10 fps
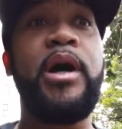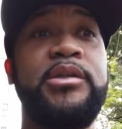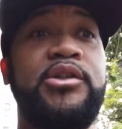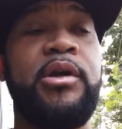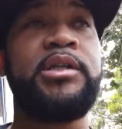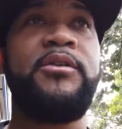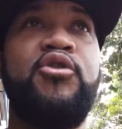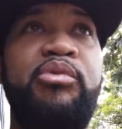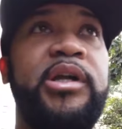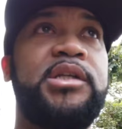watch your drinks and
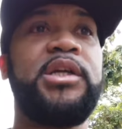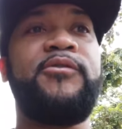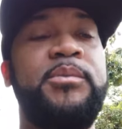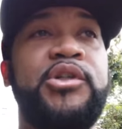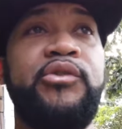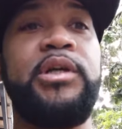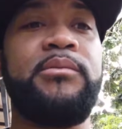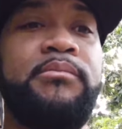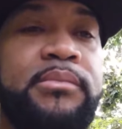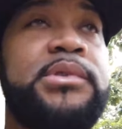if you bring the chick from the street
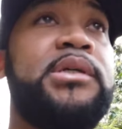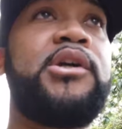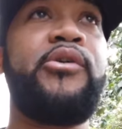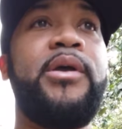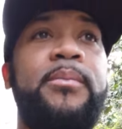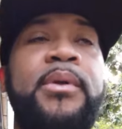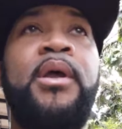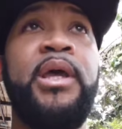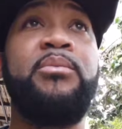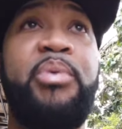to the crib
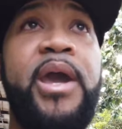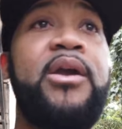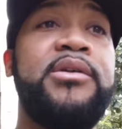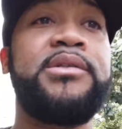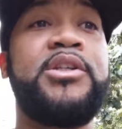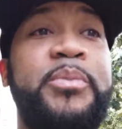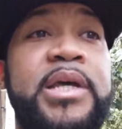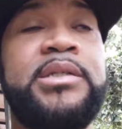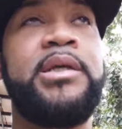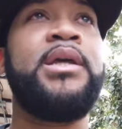in pairs,
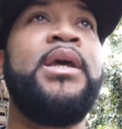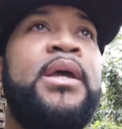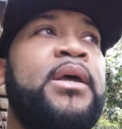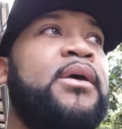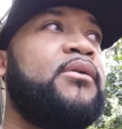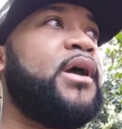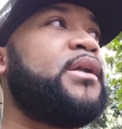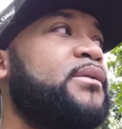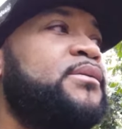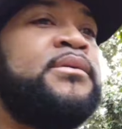especially,
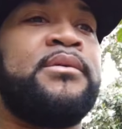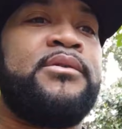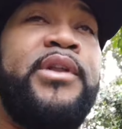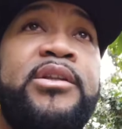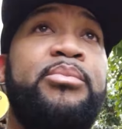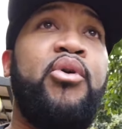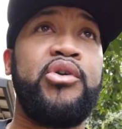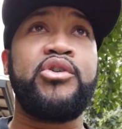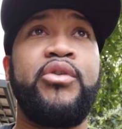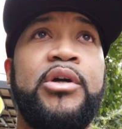right? You let them
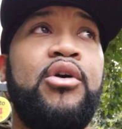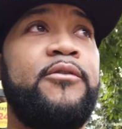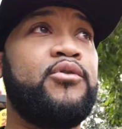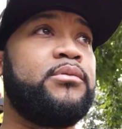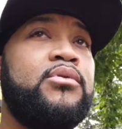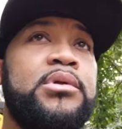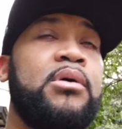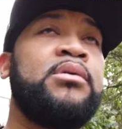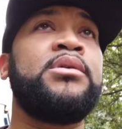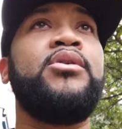pour your drink, or you, you
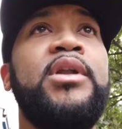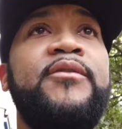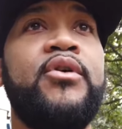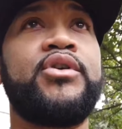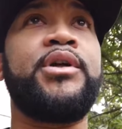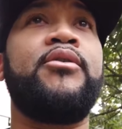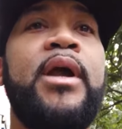know, you leave your drink